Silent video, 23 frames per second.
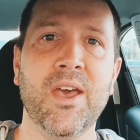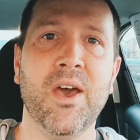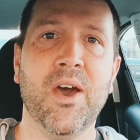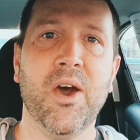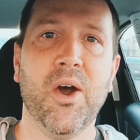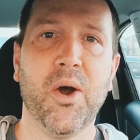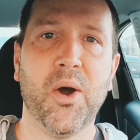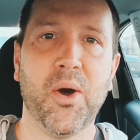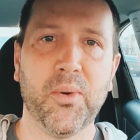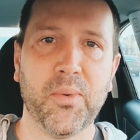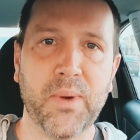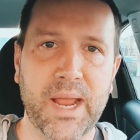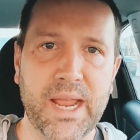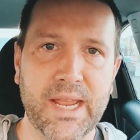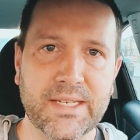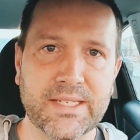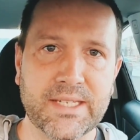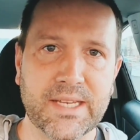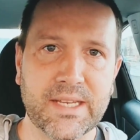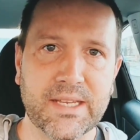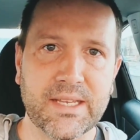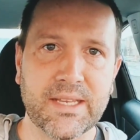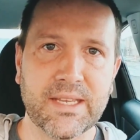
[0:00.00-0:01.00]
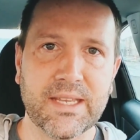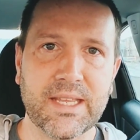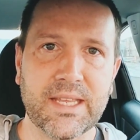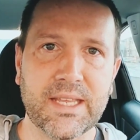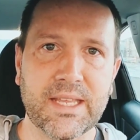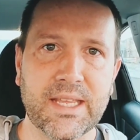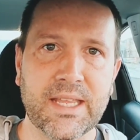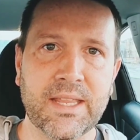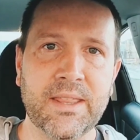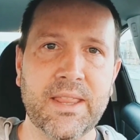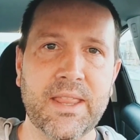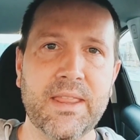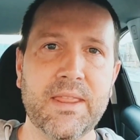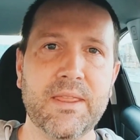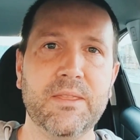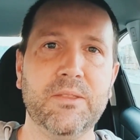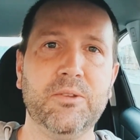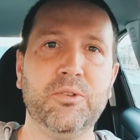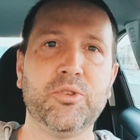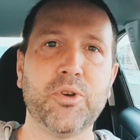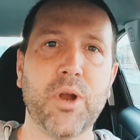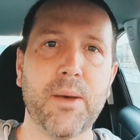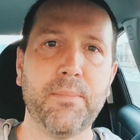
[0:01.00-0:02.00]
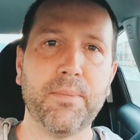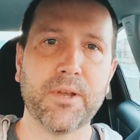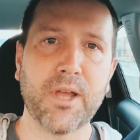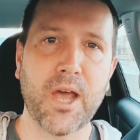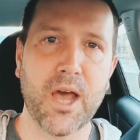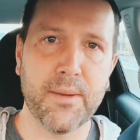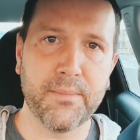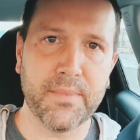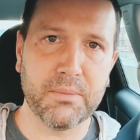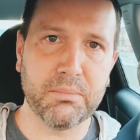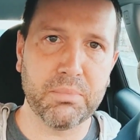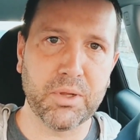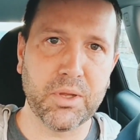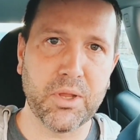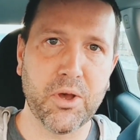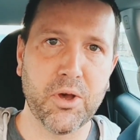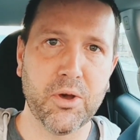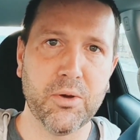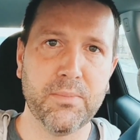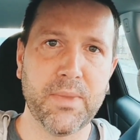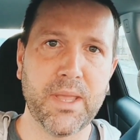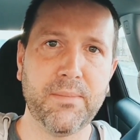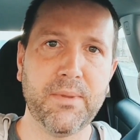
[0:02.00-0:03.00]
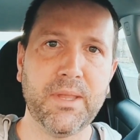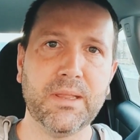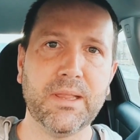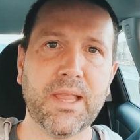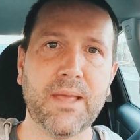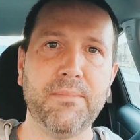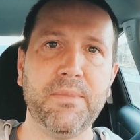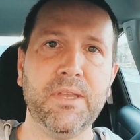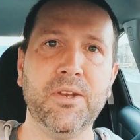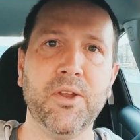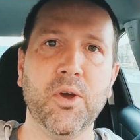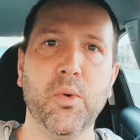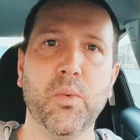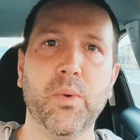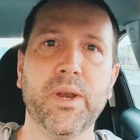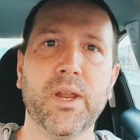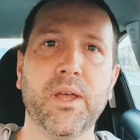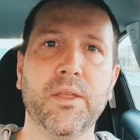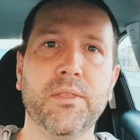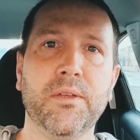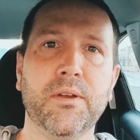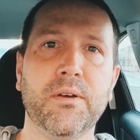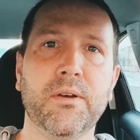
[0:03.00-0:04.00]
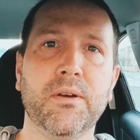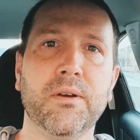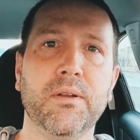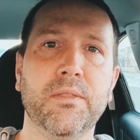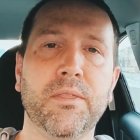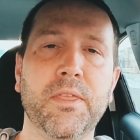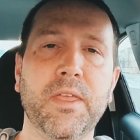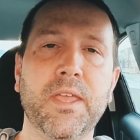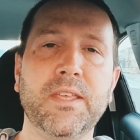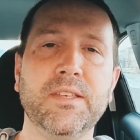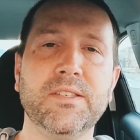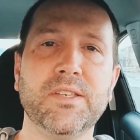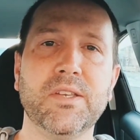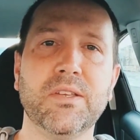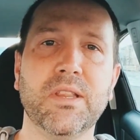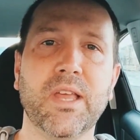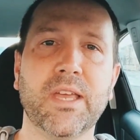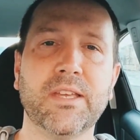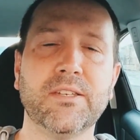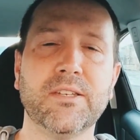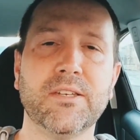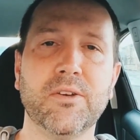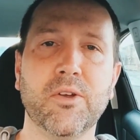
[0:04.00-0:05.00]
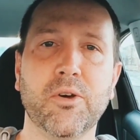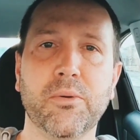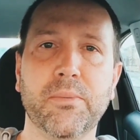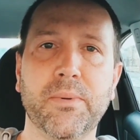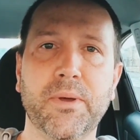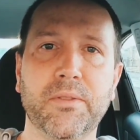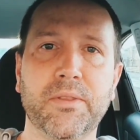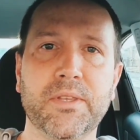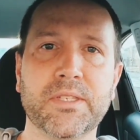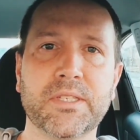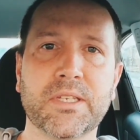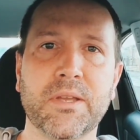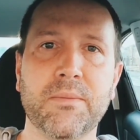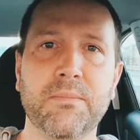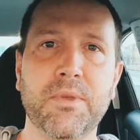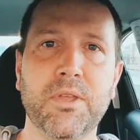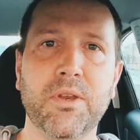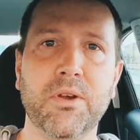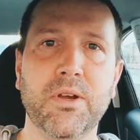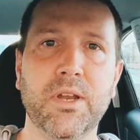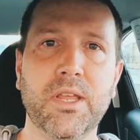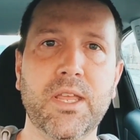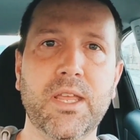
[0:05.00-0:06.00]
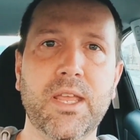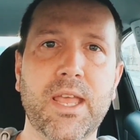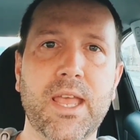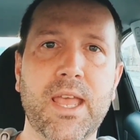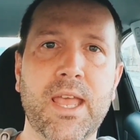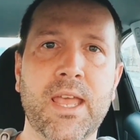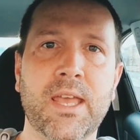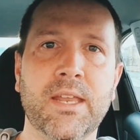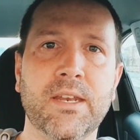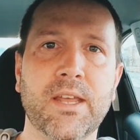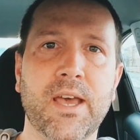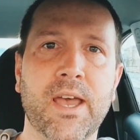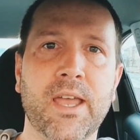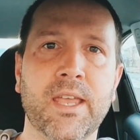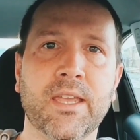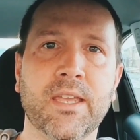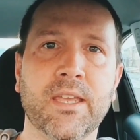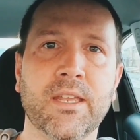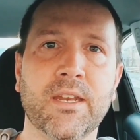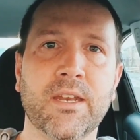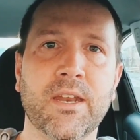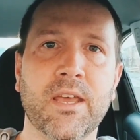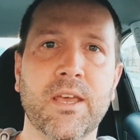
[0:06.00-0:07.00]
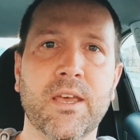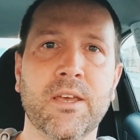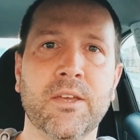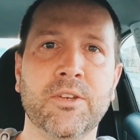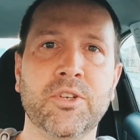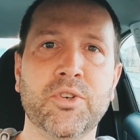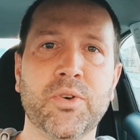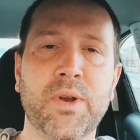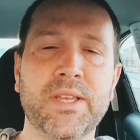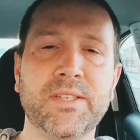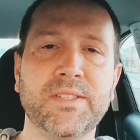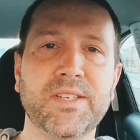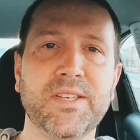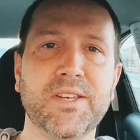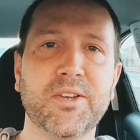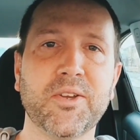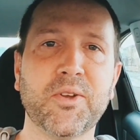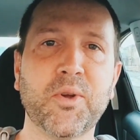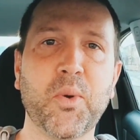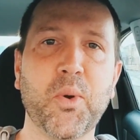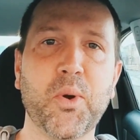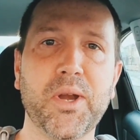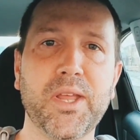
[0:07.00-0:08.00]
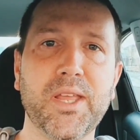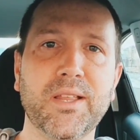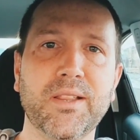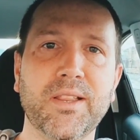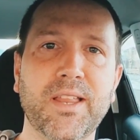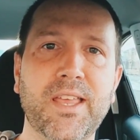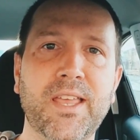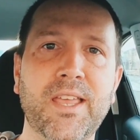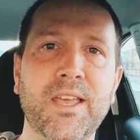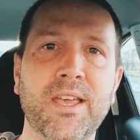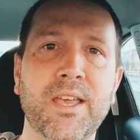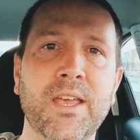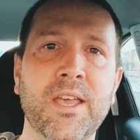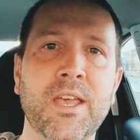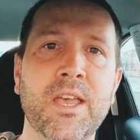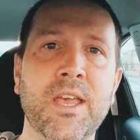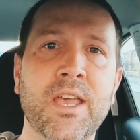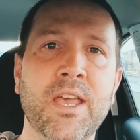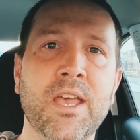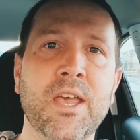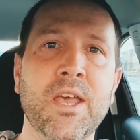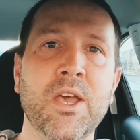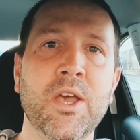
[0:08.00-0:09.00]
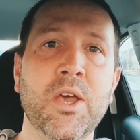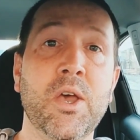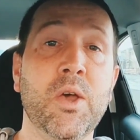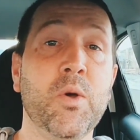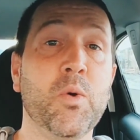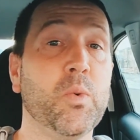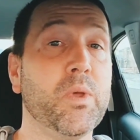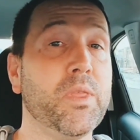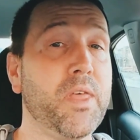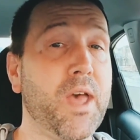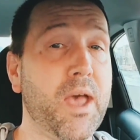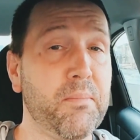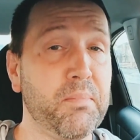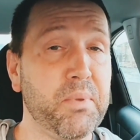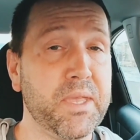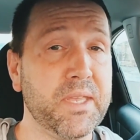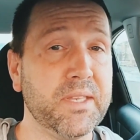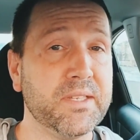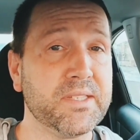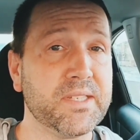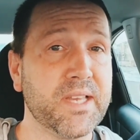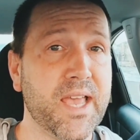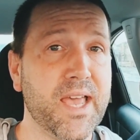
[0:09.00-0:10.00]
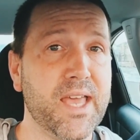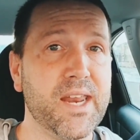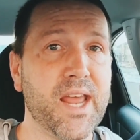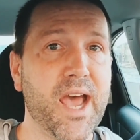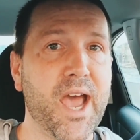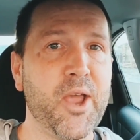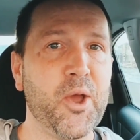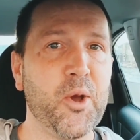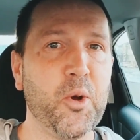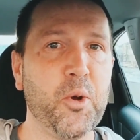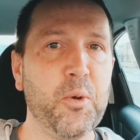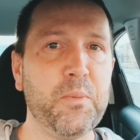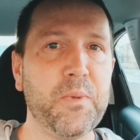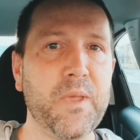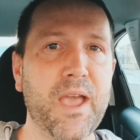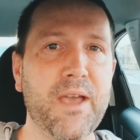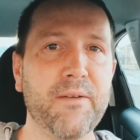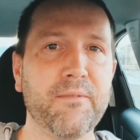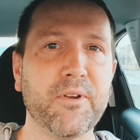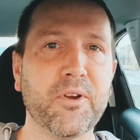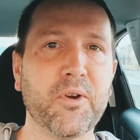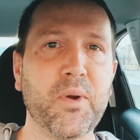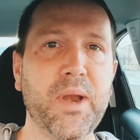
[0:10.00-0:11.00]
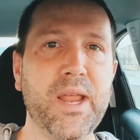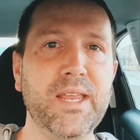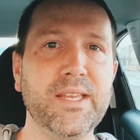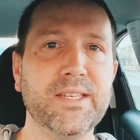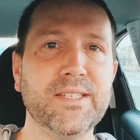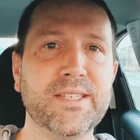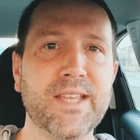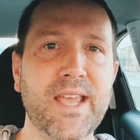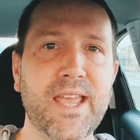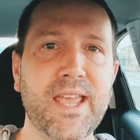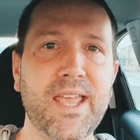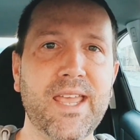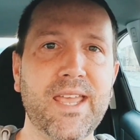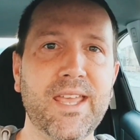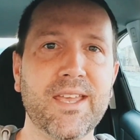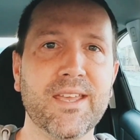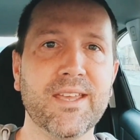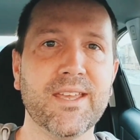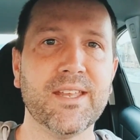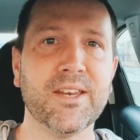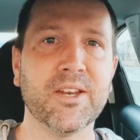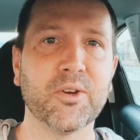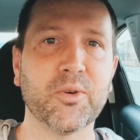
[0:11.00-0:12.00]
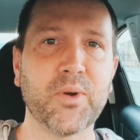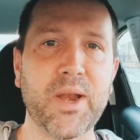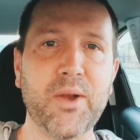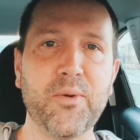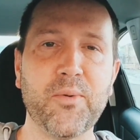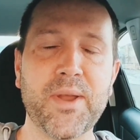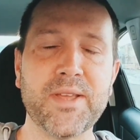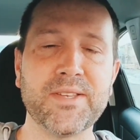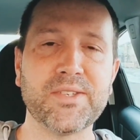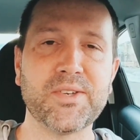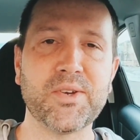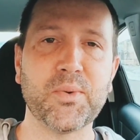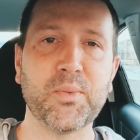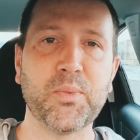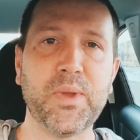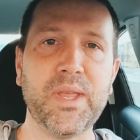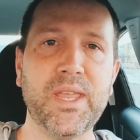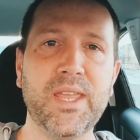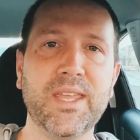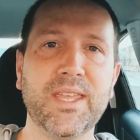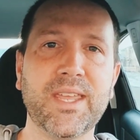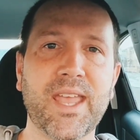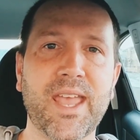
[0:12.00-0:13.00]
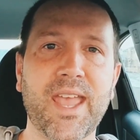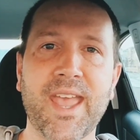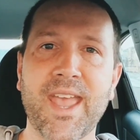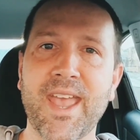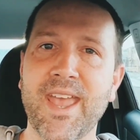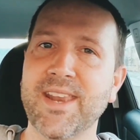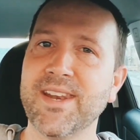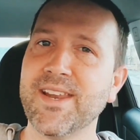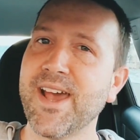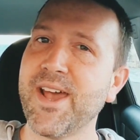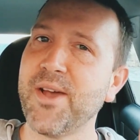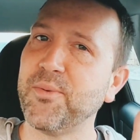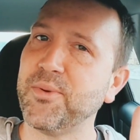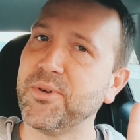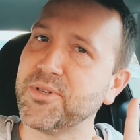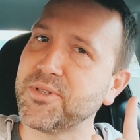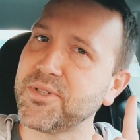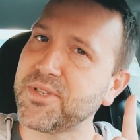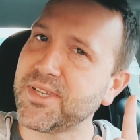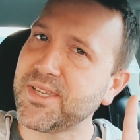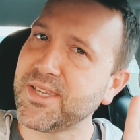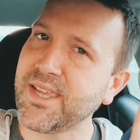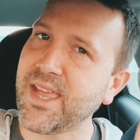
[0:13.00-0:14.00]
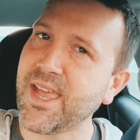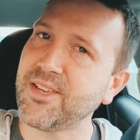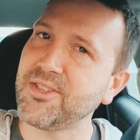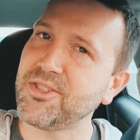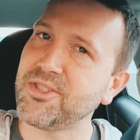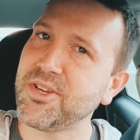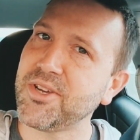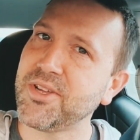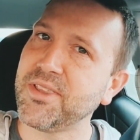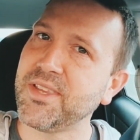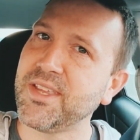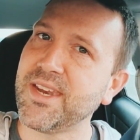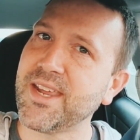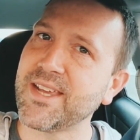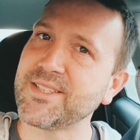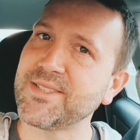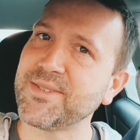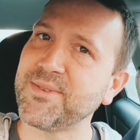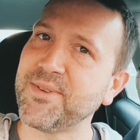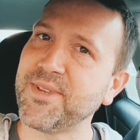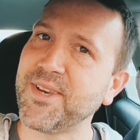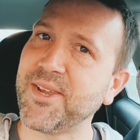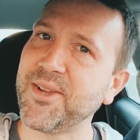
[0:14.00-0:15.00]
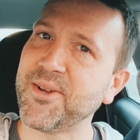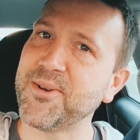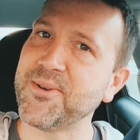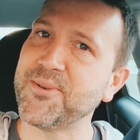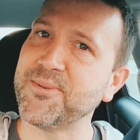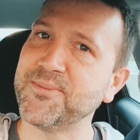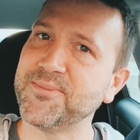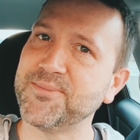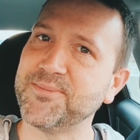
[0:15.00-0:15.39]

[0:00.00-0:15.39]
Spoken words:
All right, and drop a comment below. Maybe let me know what other things you'd like to know about this community, and I can address it accordingly. With that being said, I hope you have a great day and a great rest of your week, and I will catch you on the next video.